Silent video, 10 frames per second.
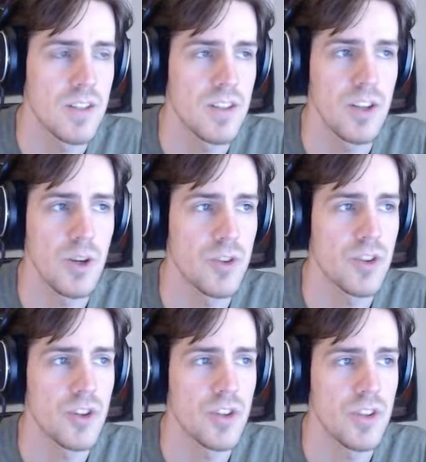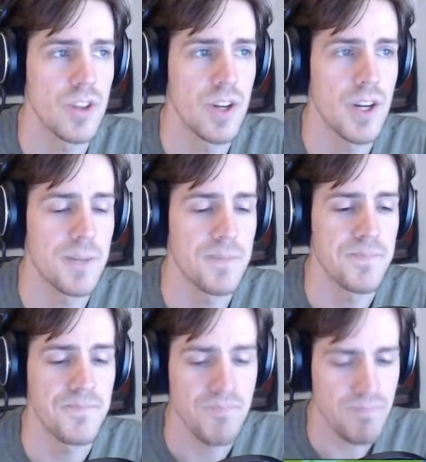you know, certain
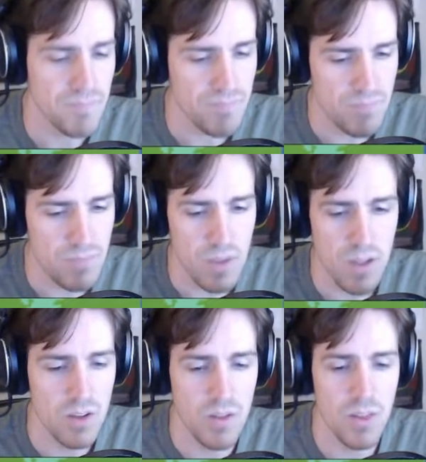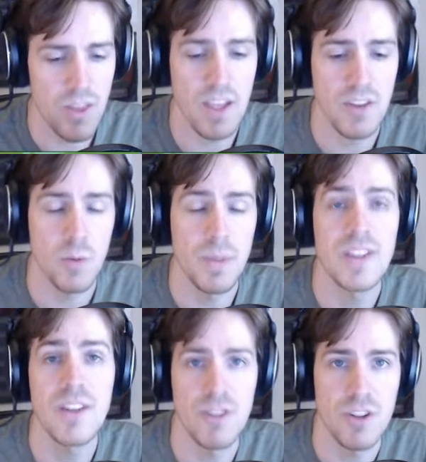things will be
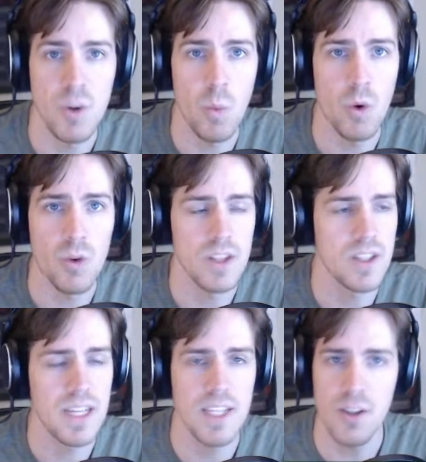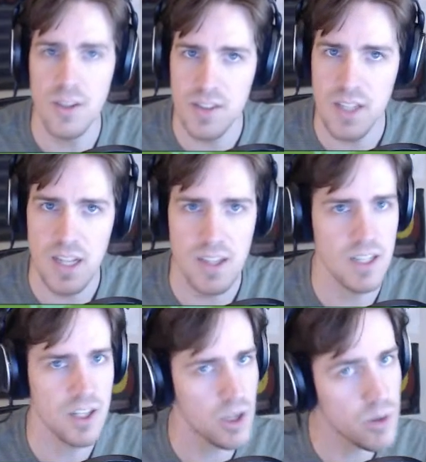different in the world. Like, did I kill this guy? Did I
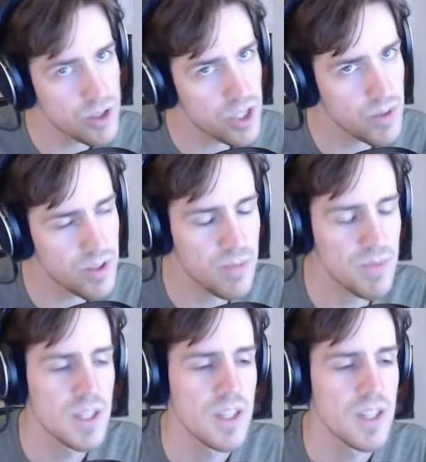negotiate with him?